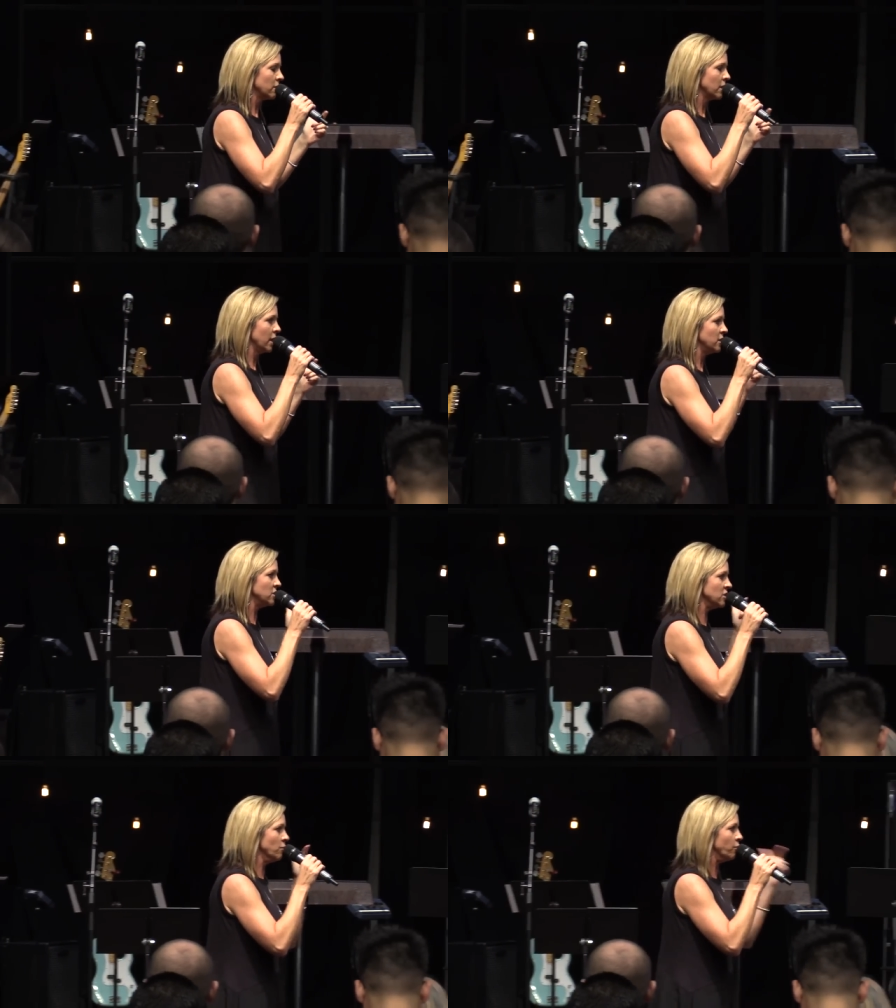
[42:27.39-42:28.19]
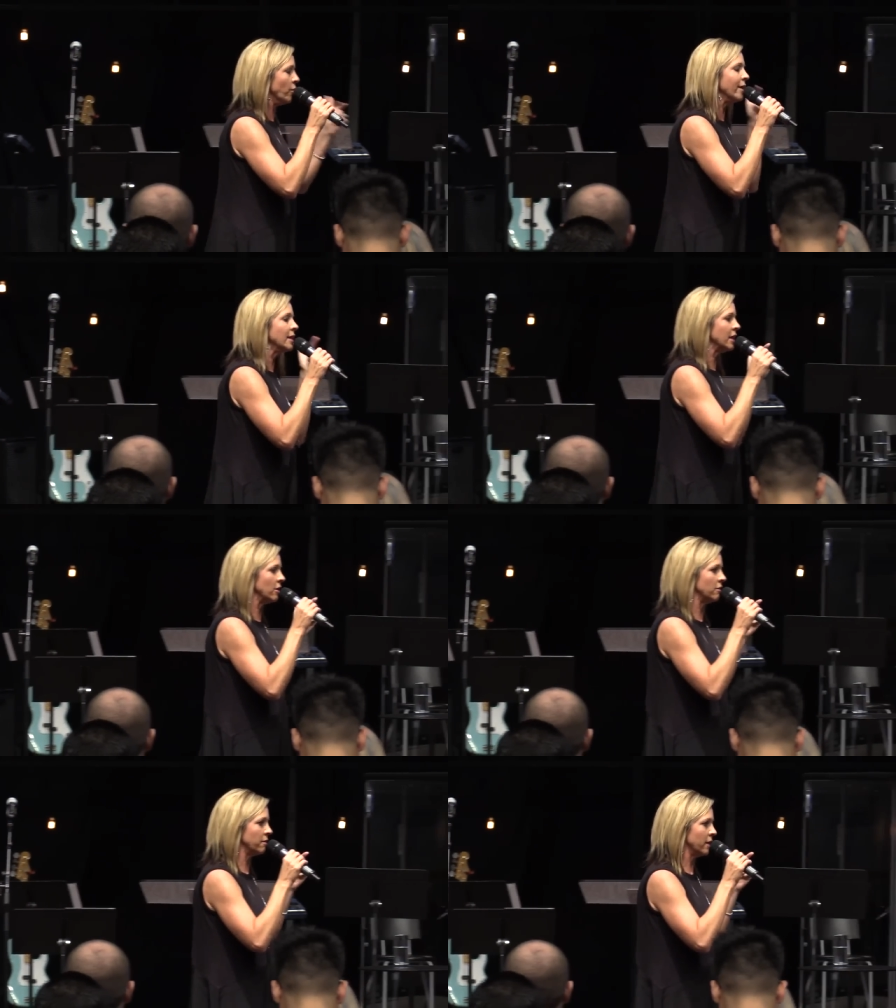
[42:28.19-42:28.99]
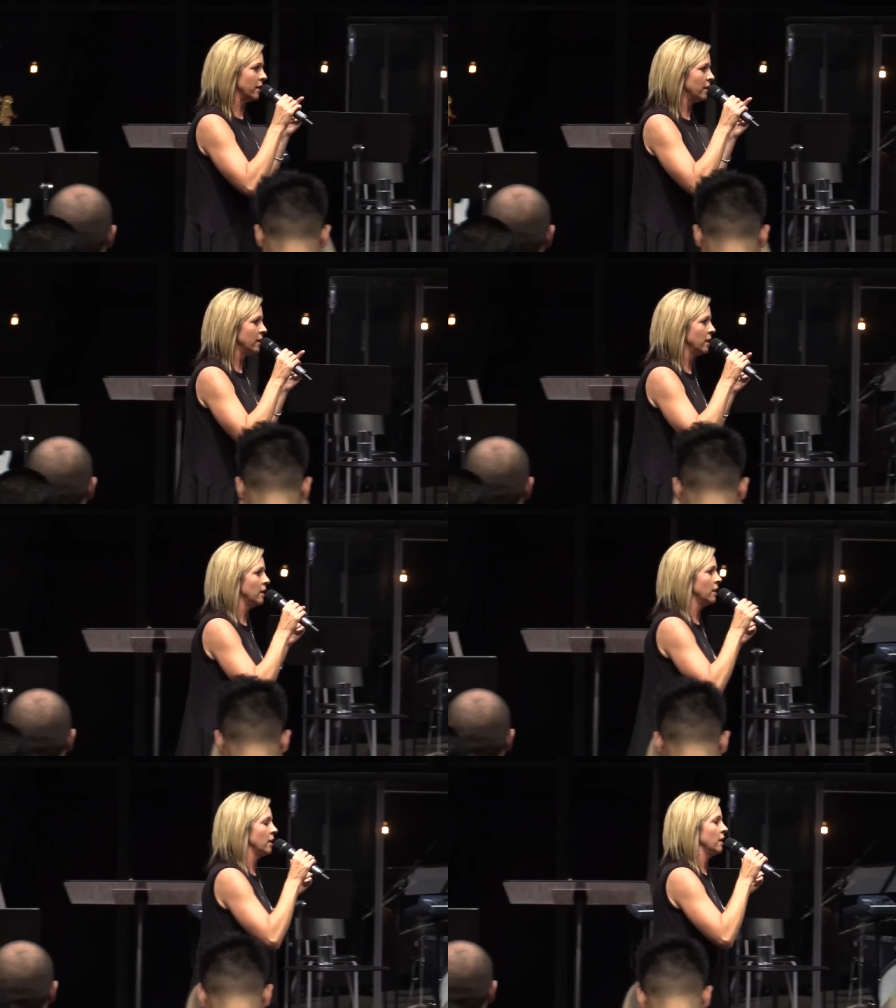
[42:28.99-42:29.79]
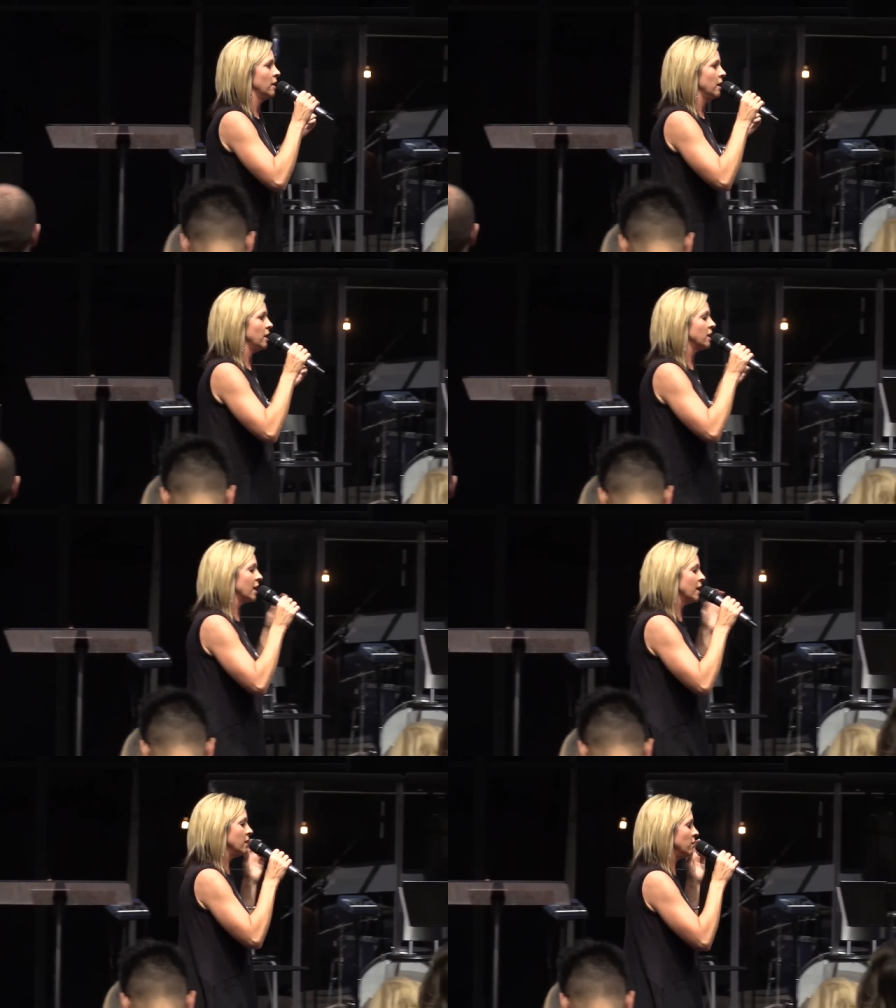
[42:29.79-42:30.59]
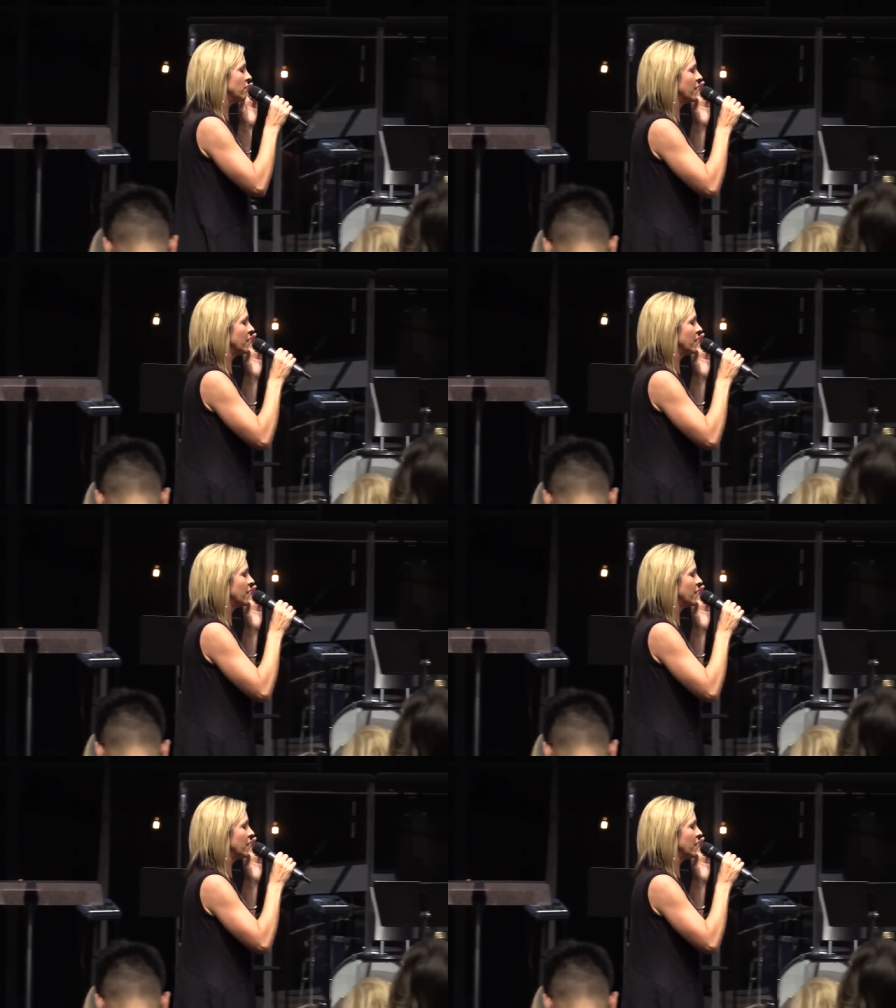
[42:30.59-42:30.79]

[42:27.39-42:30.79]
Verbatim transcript: okay? You're still boiling over it you gotta you